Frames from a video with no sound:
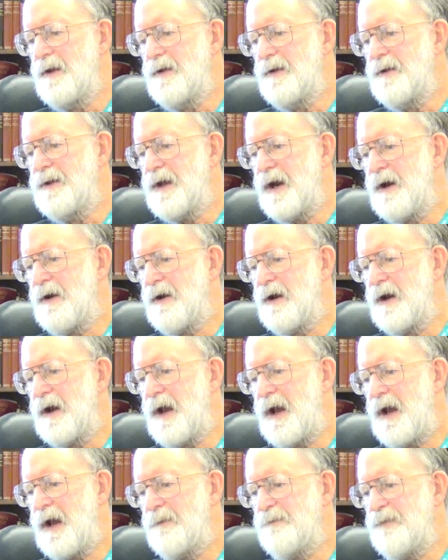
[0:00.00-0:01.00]
there
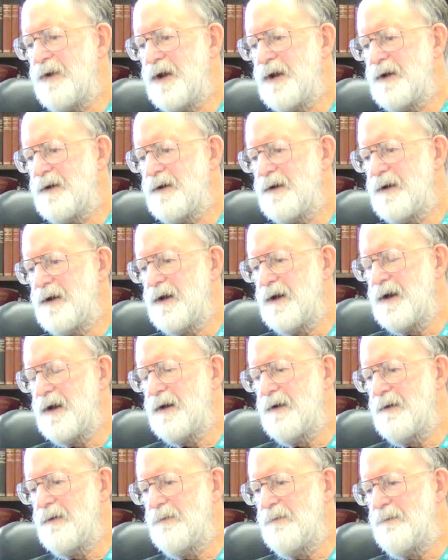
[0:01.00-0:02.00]
had been,
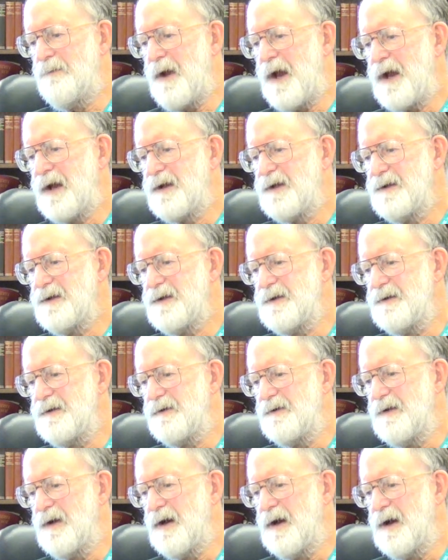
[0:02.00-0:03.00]
back in
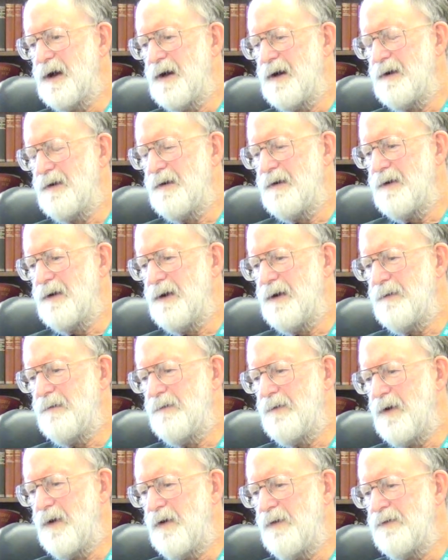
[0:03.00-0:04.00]
uh, uh
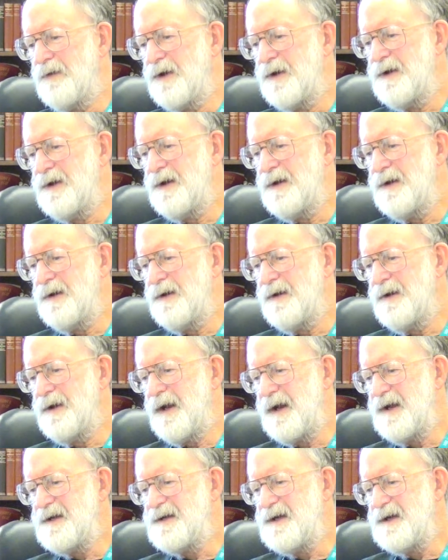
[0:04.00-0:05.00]
all the
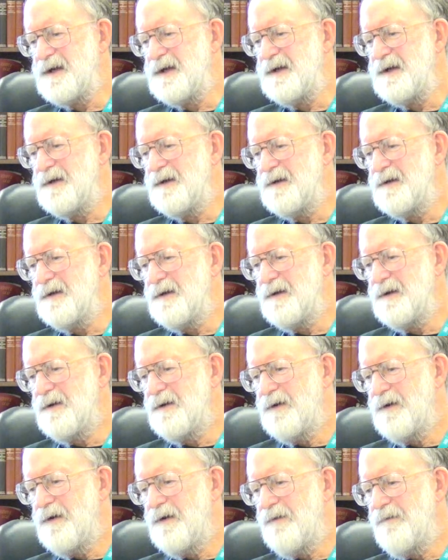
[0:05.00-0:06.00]

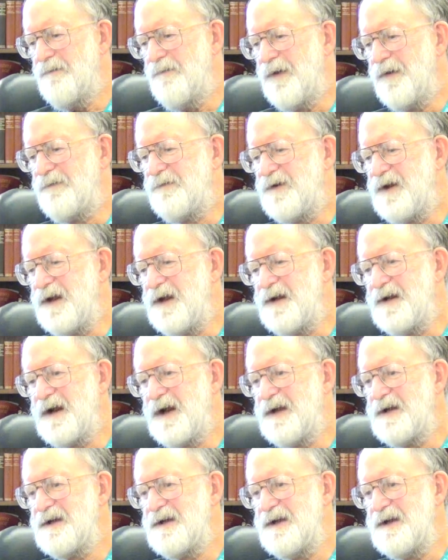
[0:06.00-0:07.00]
1915,
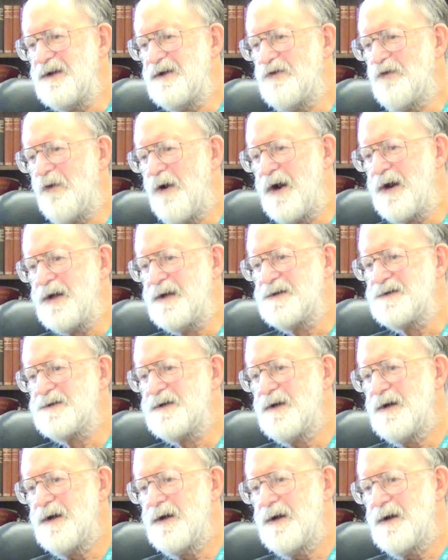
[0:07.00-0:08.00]
1920s,
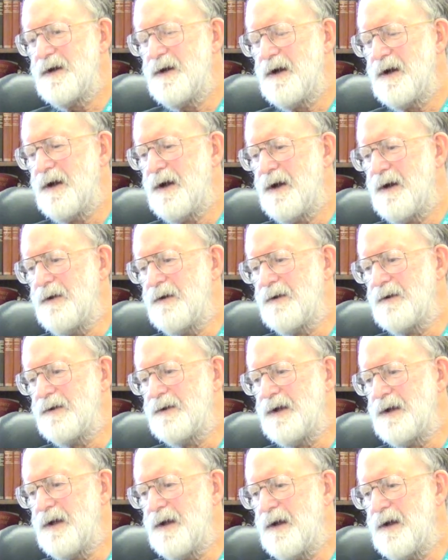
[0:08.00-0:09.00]

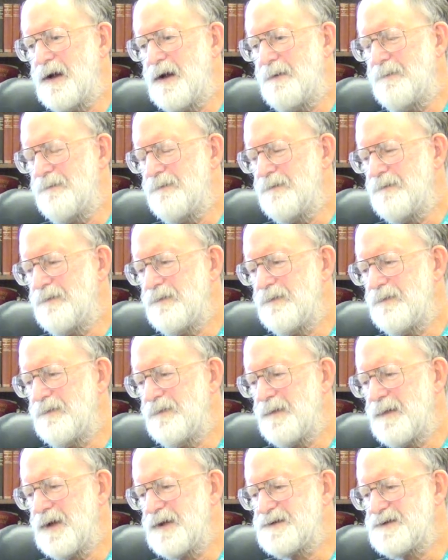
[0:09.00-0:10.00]
uh, um,
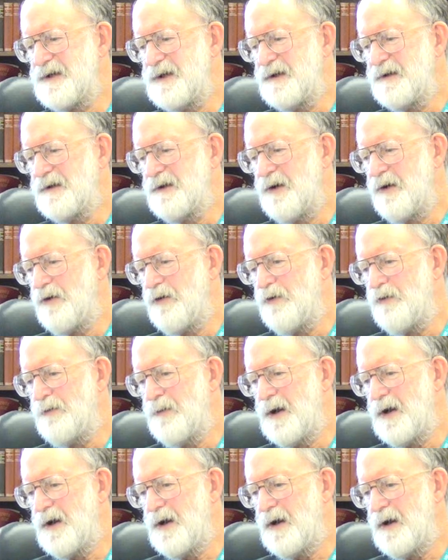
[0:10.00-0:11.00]
let's see,
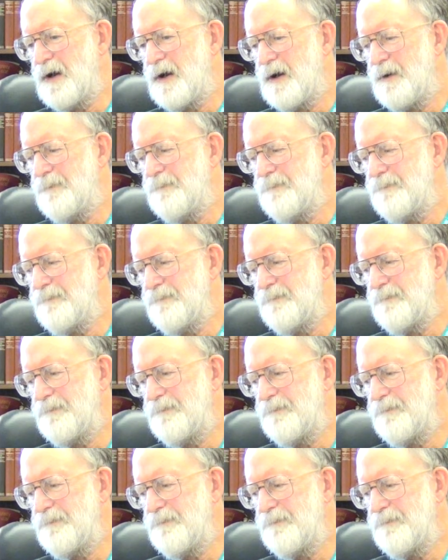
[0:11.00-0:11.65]
Loeb, um,